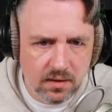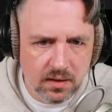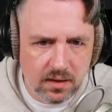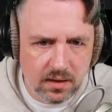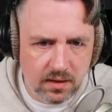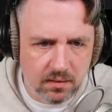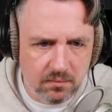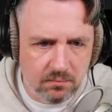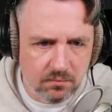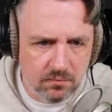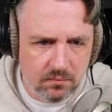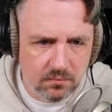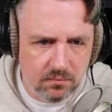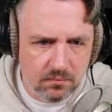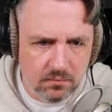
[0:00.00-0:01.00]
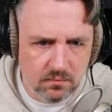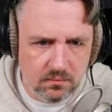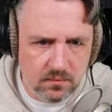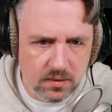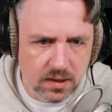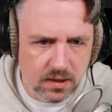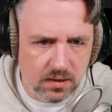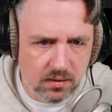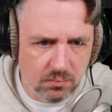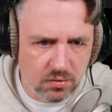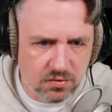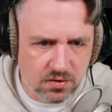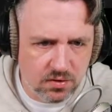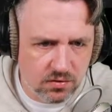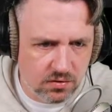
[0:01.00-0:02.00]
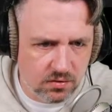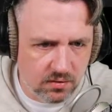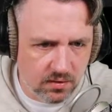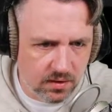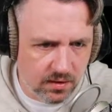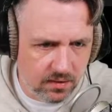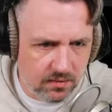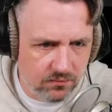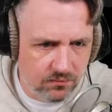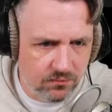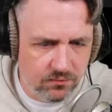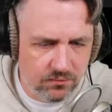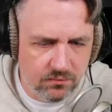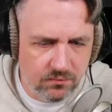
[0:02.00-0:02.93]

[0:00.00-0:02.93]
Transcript: And I'm 90% sure I have